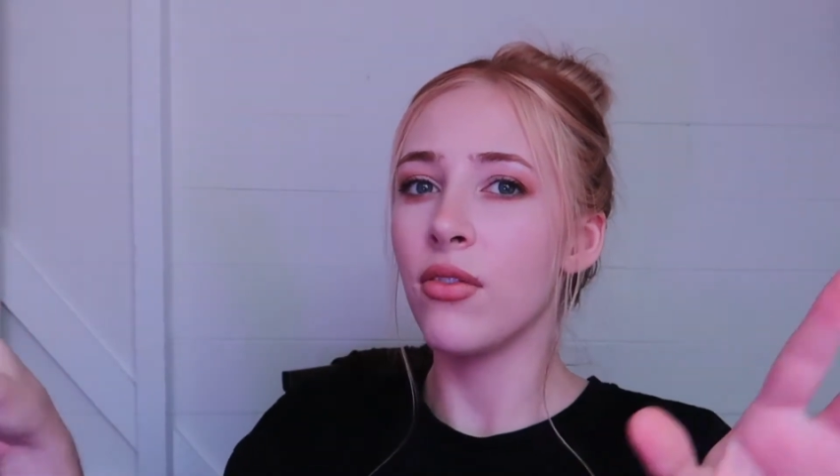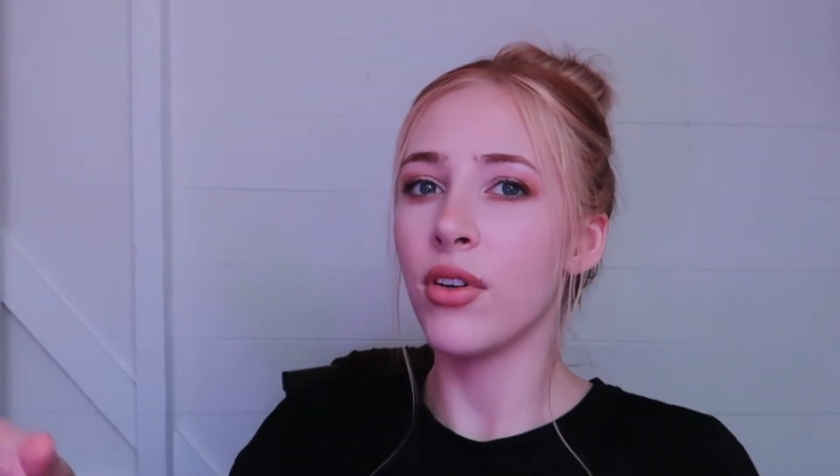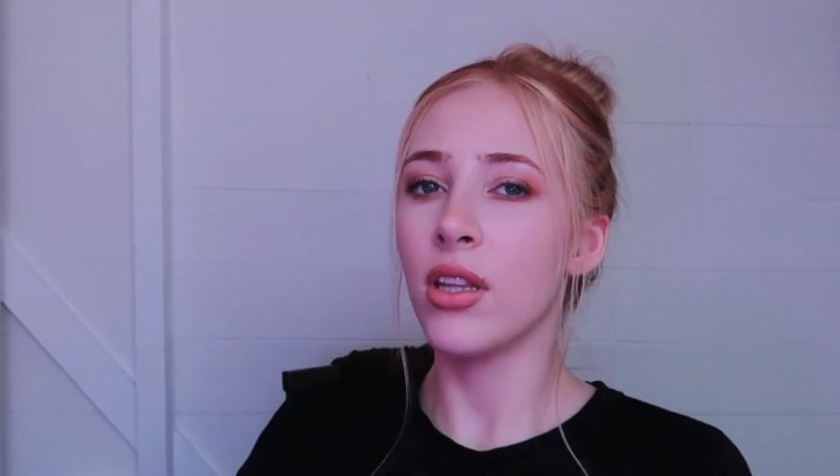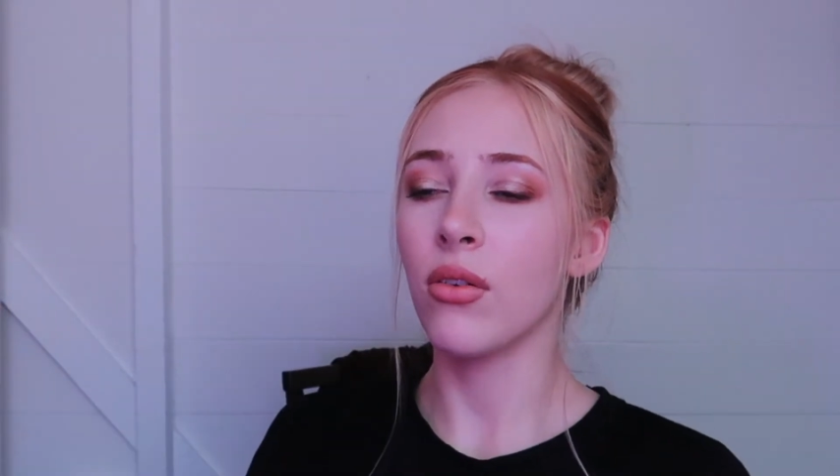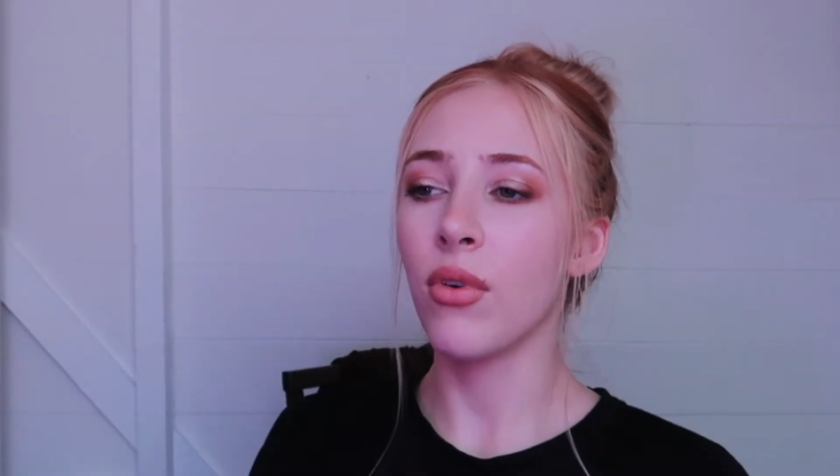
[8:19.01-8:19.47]

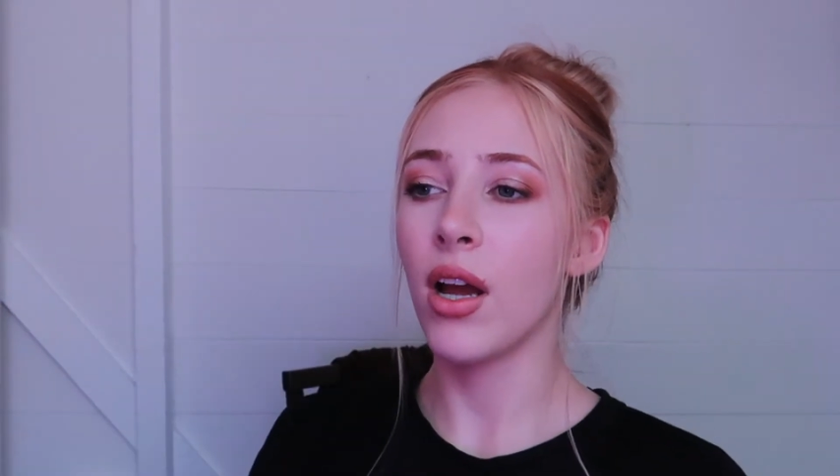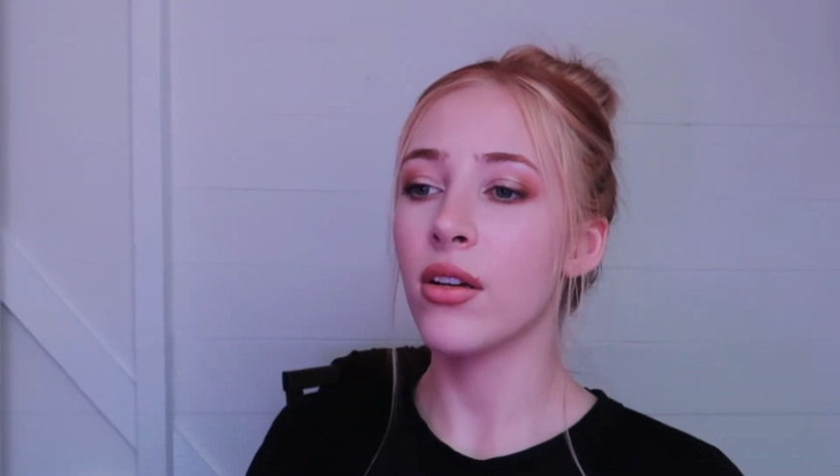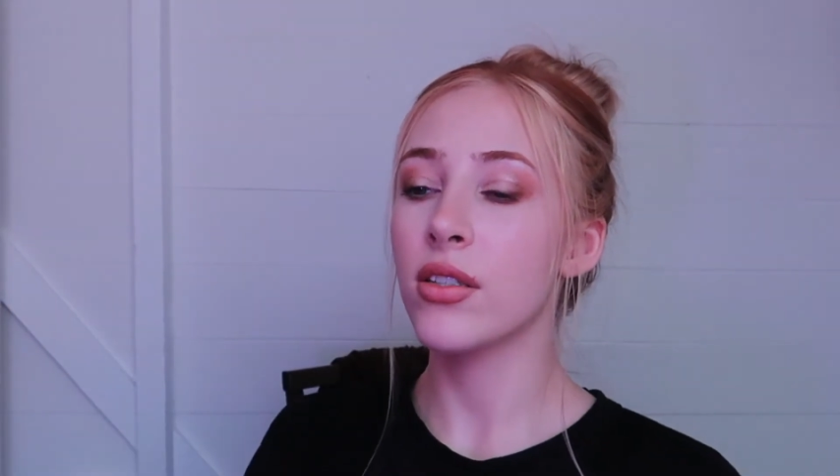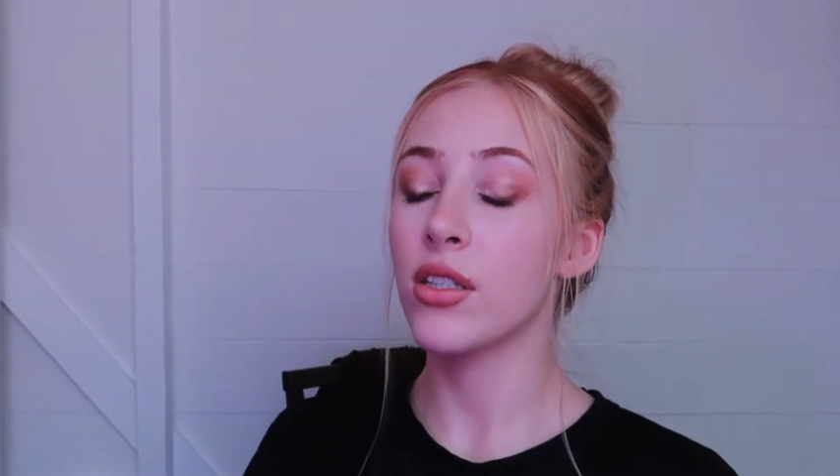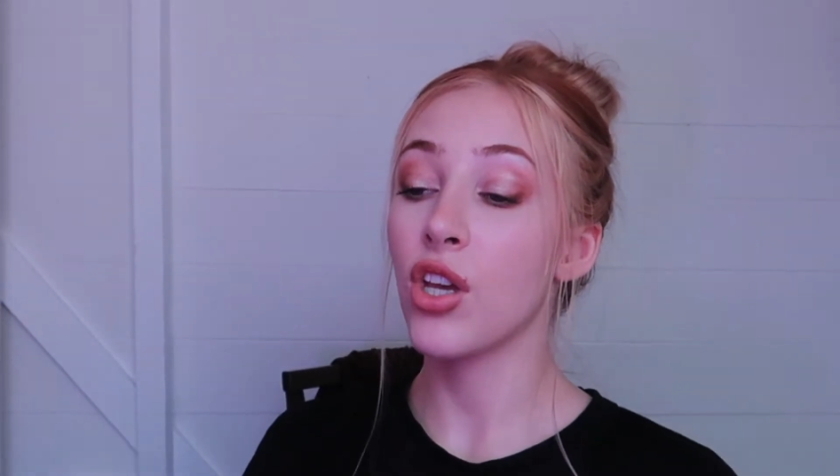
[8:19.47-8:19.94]
everything, right,
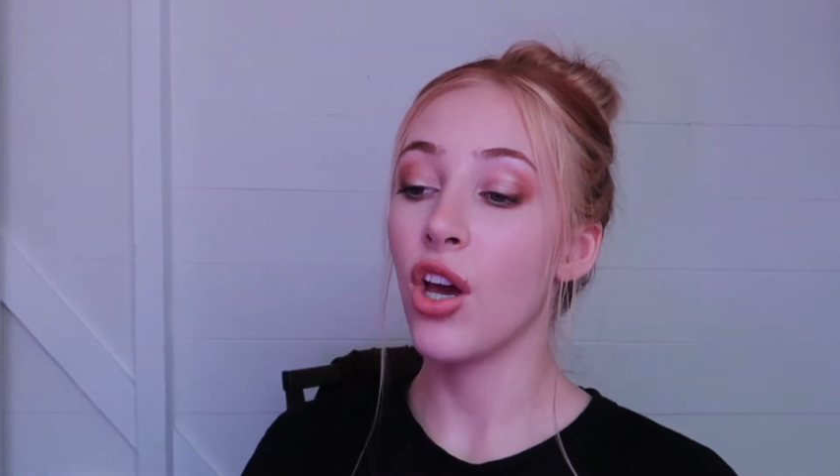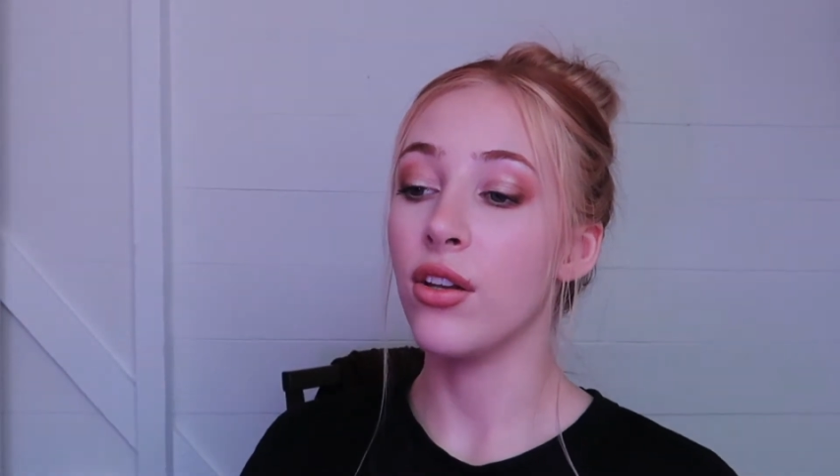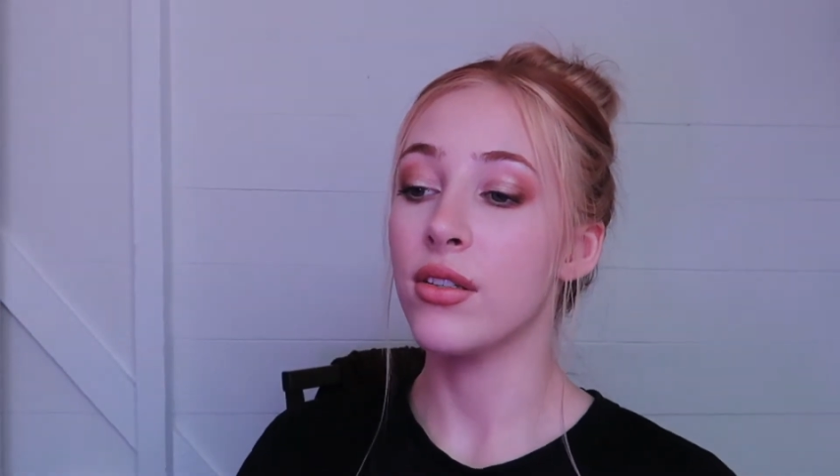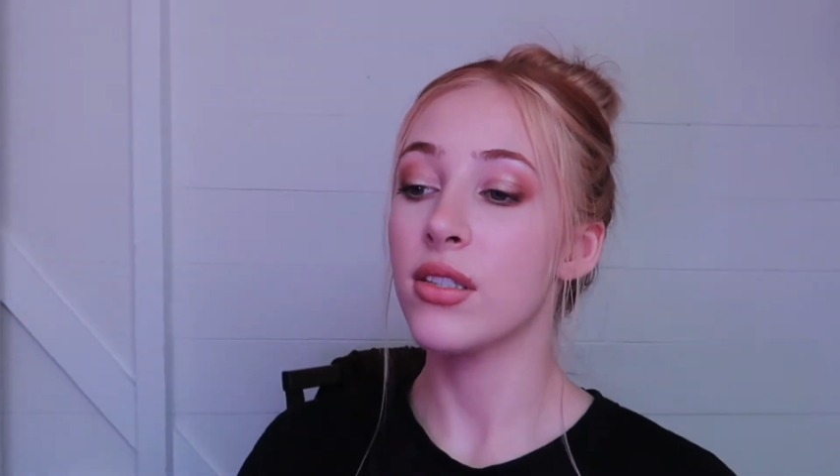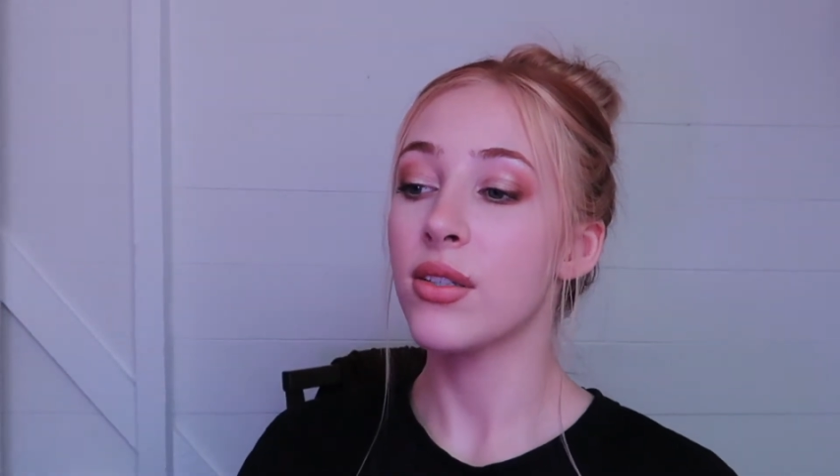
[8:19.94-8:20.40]
because there's
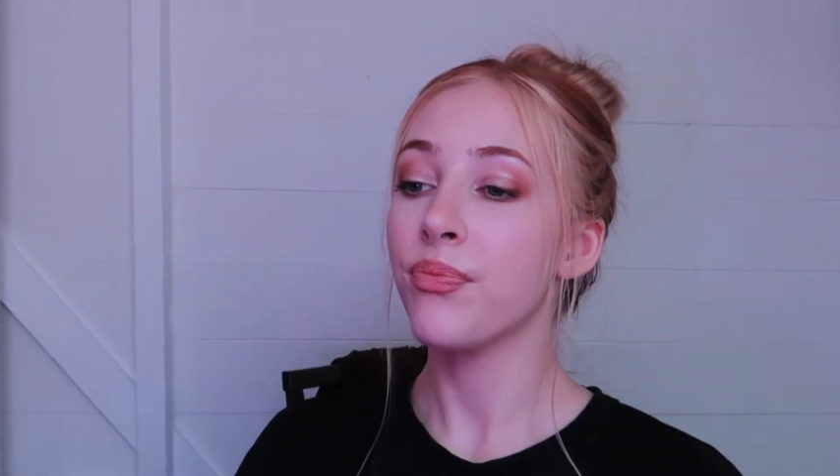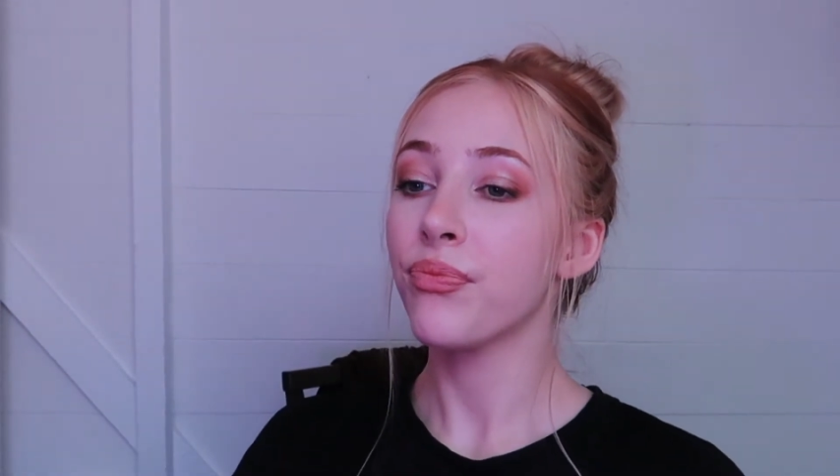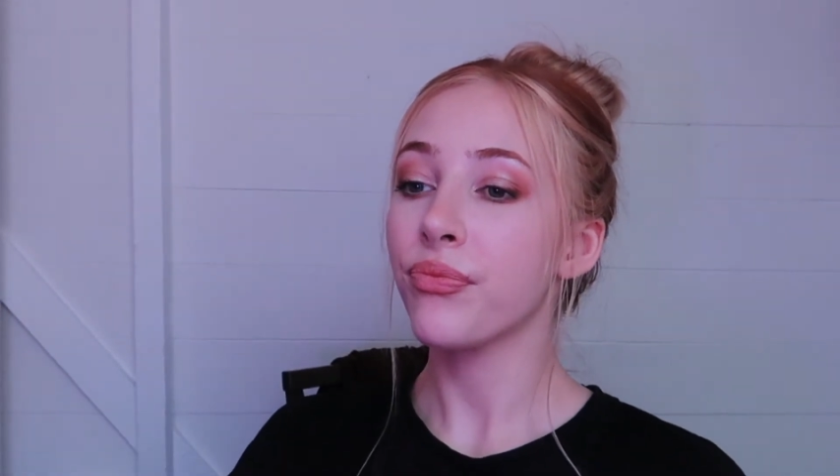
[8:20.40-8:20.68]
curtains.